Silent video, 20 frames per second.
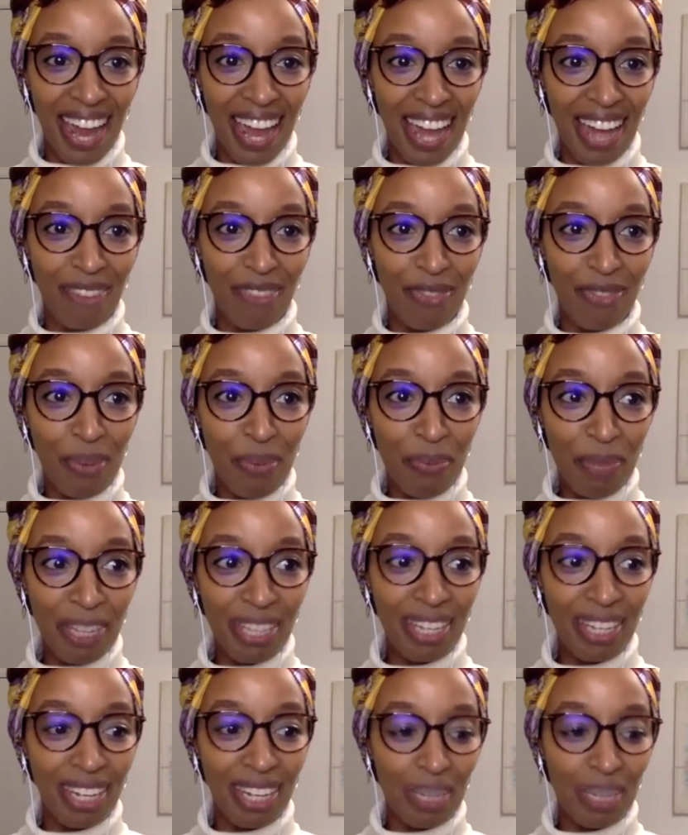And for
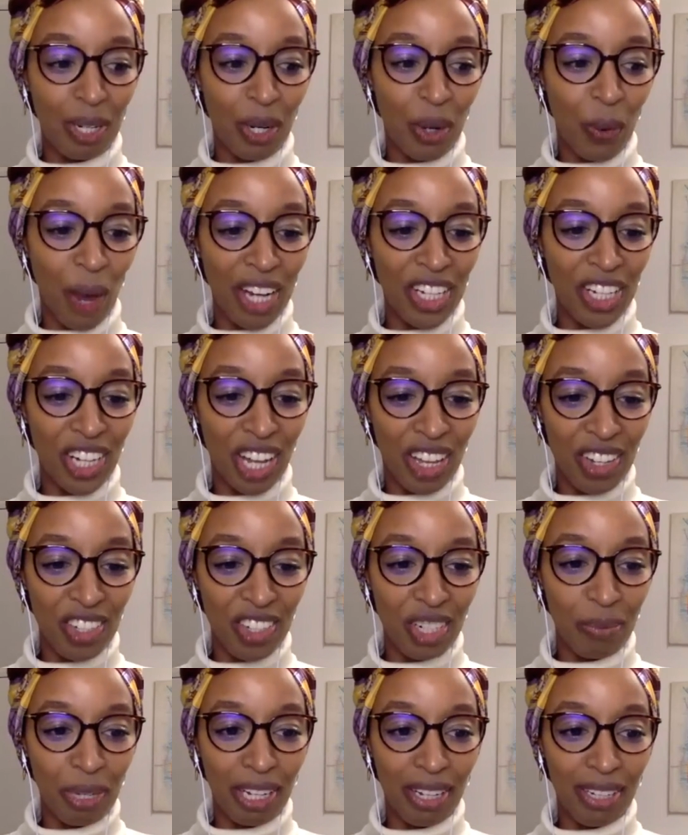me, that has been quite
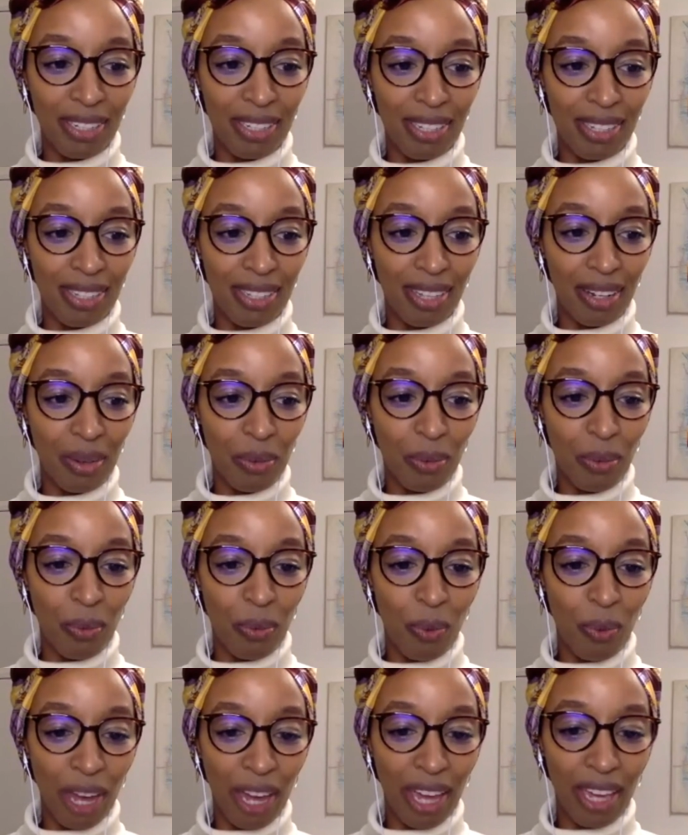challenging, because it's not a
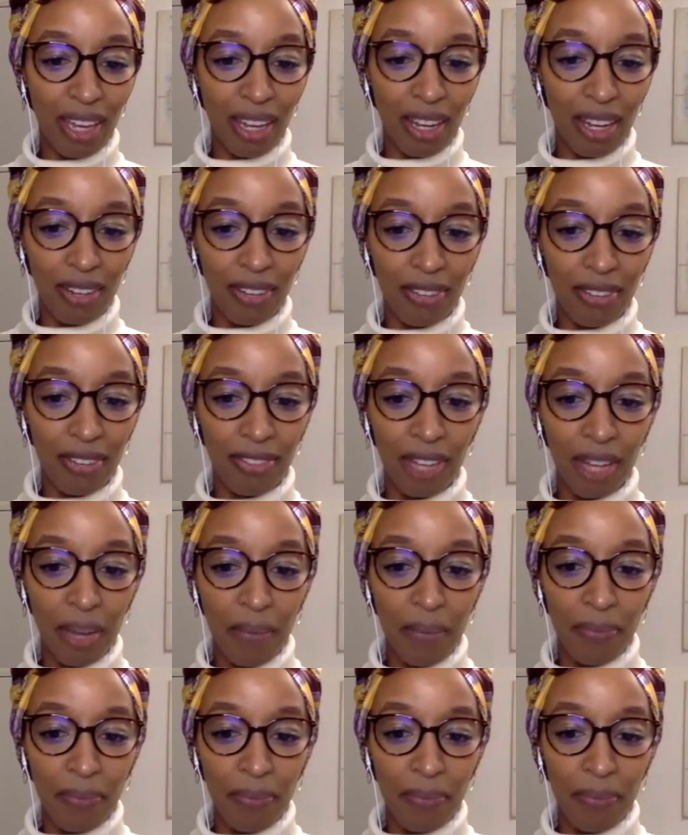way of